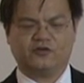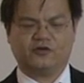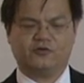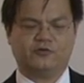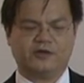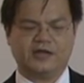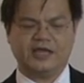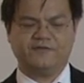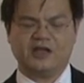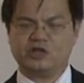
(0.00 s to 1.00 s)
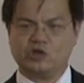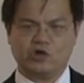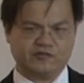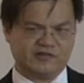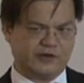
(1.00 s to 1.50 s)
So if they're
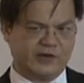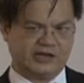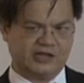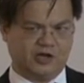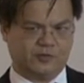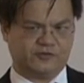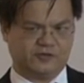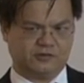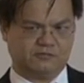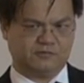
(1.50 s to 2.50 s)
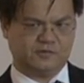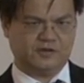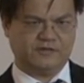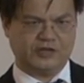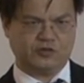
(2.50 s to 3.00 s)
not directly opposite,
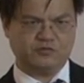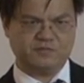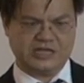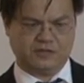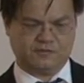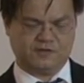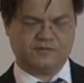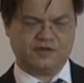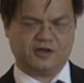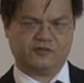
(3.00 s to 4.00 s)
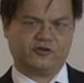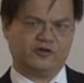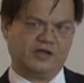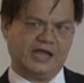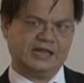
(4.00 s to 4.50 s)
if they don't meet, if they are
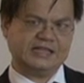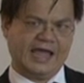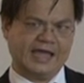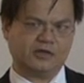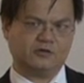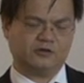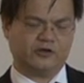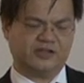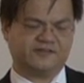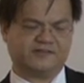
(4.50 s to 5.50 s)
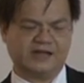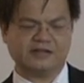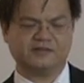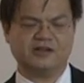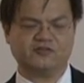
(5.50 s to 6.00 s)
sort of at an angle or at a
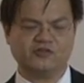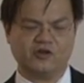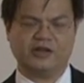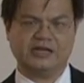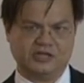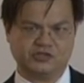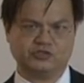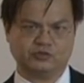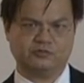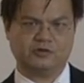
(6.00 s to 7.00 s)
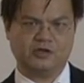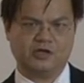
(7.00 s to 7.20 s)
slant, then it's not an issue.